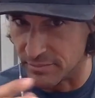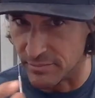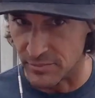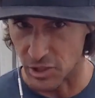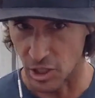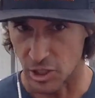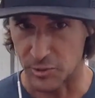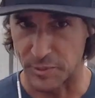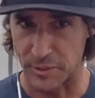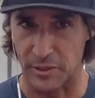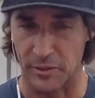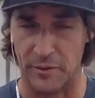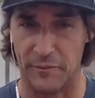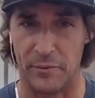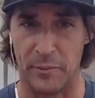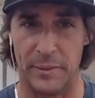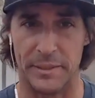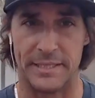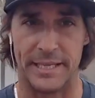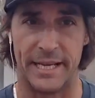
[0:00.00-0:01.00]
all speed of
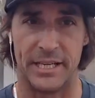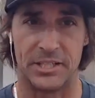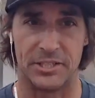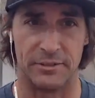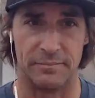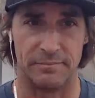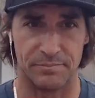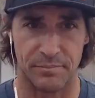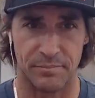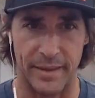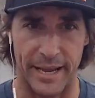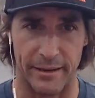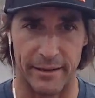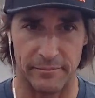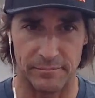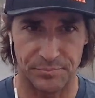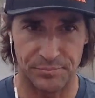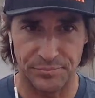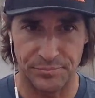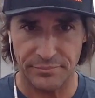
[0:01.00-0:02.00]
implementation. Now,
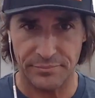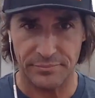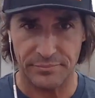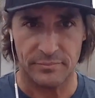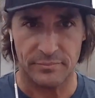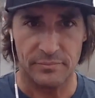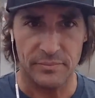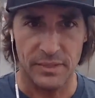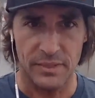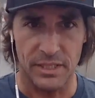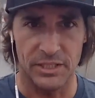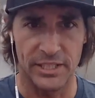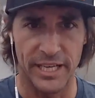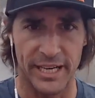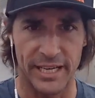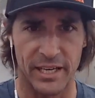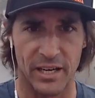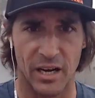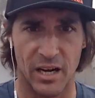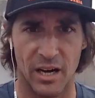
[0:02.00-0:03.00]

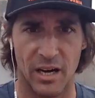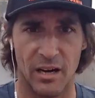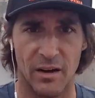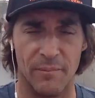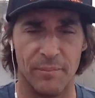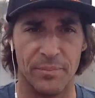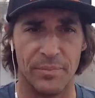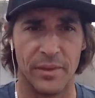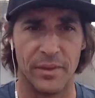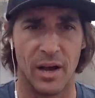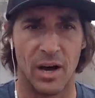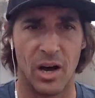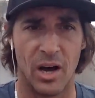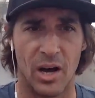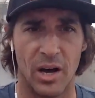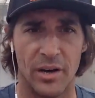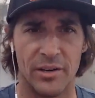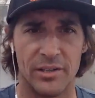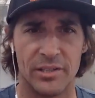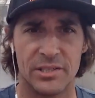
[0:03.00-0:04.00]
Jack, um,
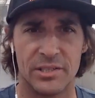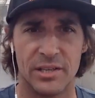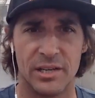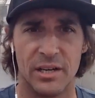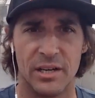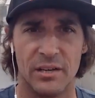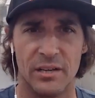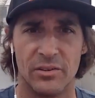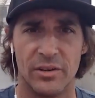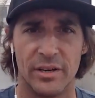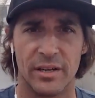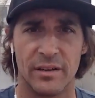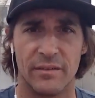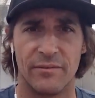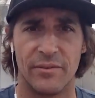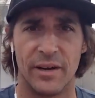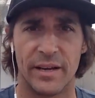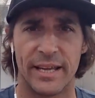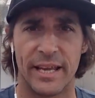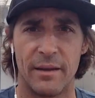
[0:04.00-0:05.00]
hundreds uh, learning
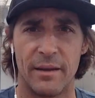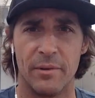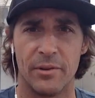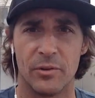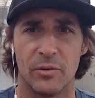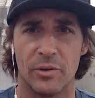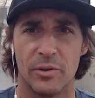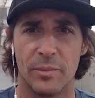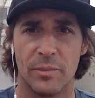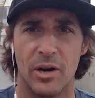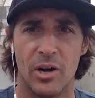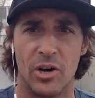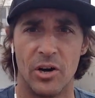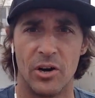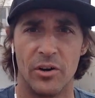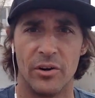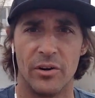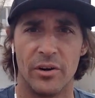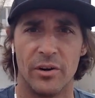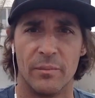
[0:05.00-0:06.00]
5K a month, a
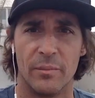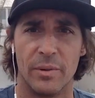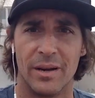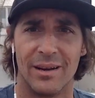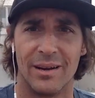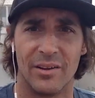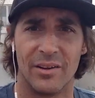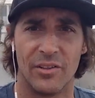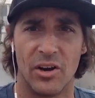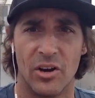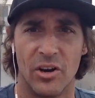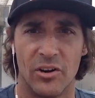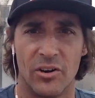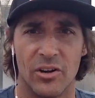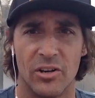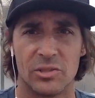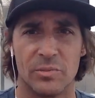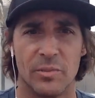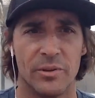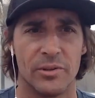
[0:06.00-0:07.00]
hundred, but the hundred
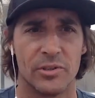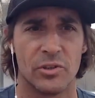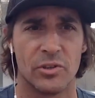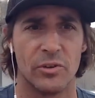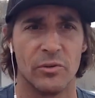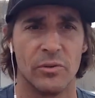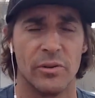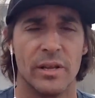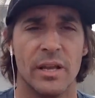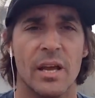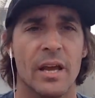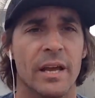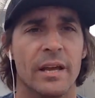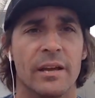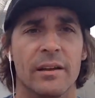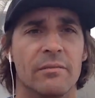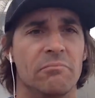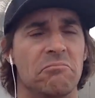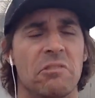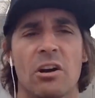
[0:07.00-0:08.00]
dollars a month is going to really
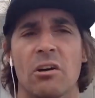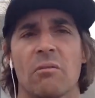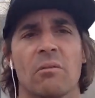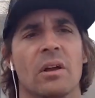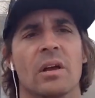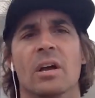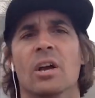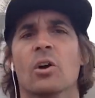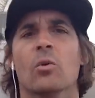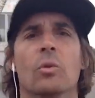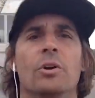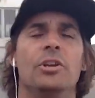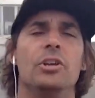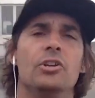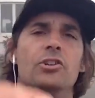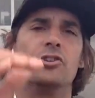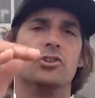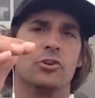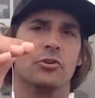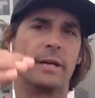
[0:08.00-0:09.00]
no. What you
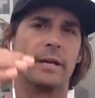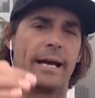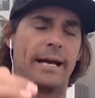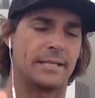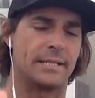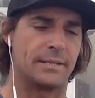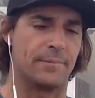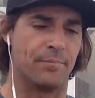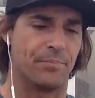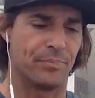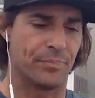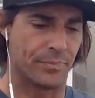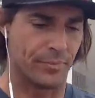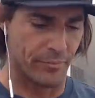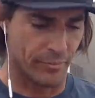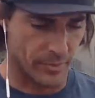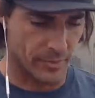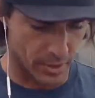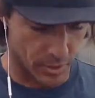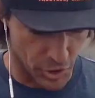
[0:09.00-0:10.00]
do, guys,
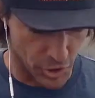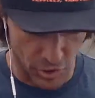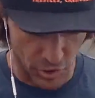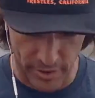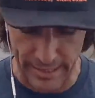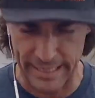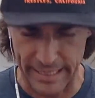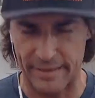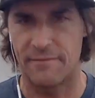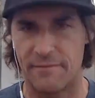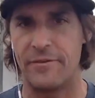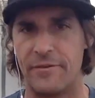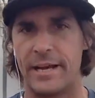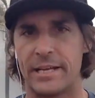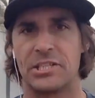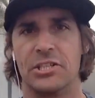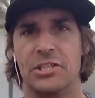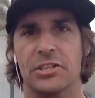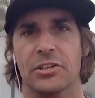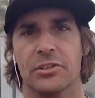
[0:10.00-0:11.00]
you got to
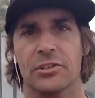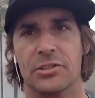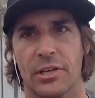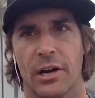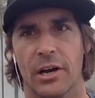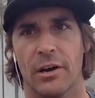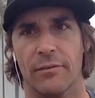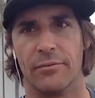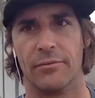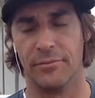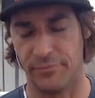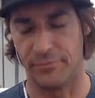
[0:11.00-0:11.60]
invest in yourself,